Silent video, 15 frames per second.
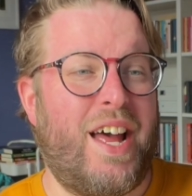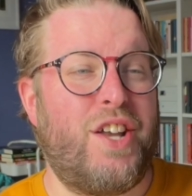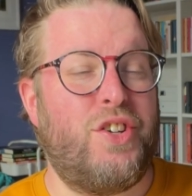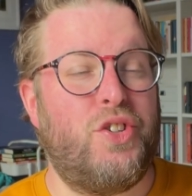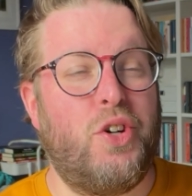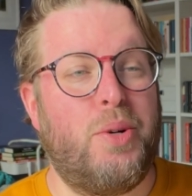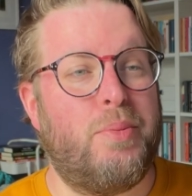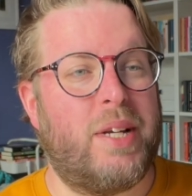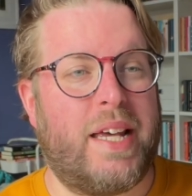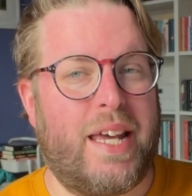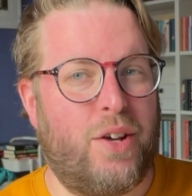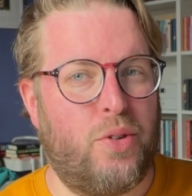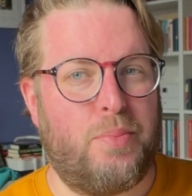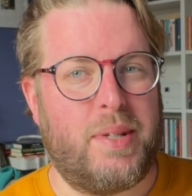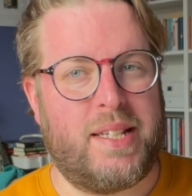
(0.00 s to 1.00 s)
And normally
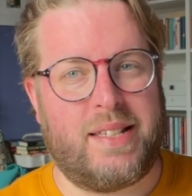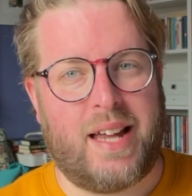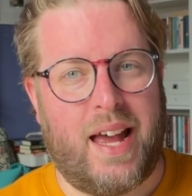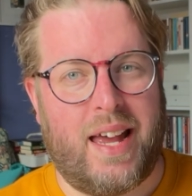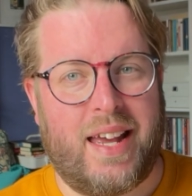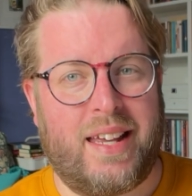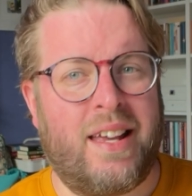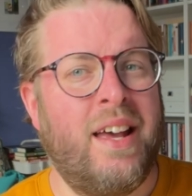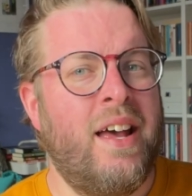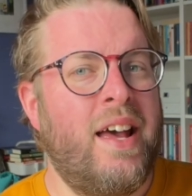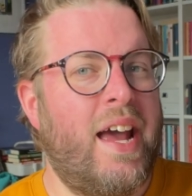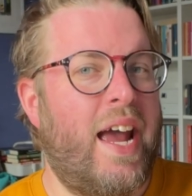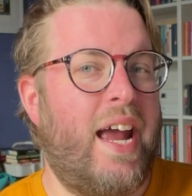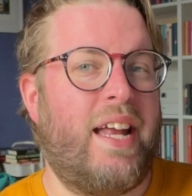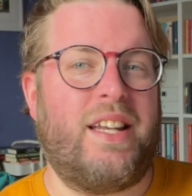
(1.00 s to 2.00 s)
he would be staying
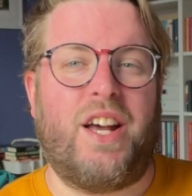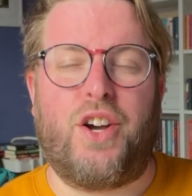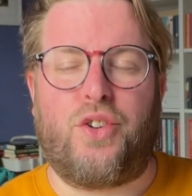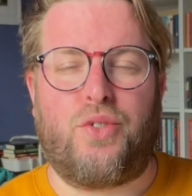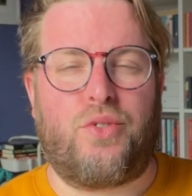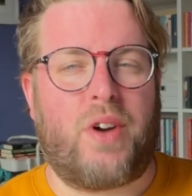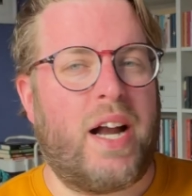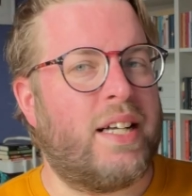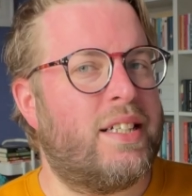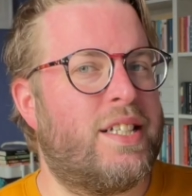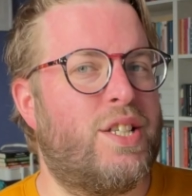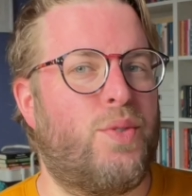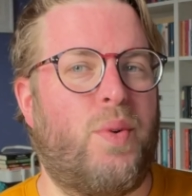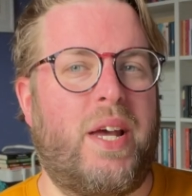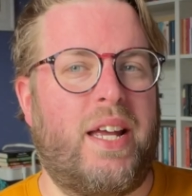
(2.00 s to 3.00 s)
in a grand
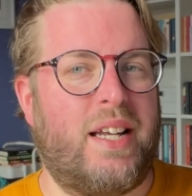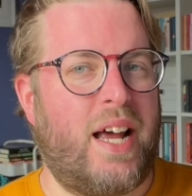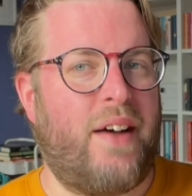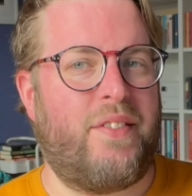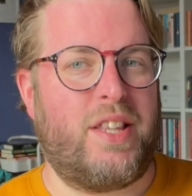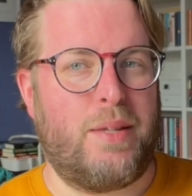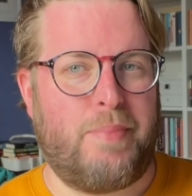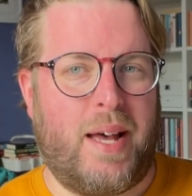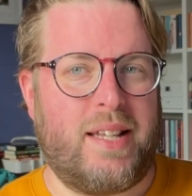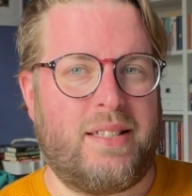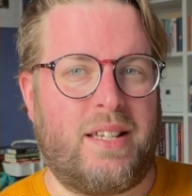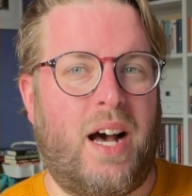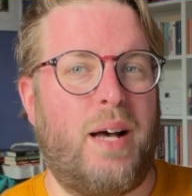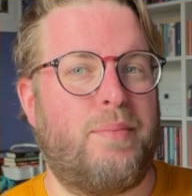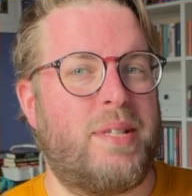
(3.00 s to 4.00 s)
suite and having the best
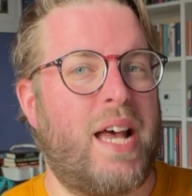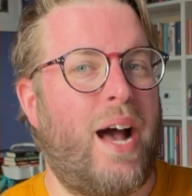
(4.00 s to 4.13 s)
times.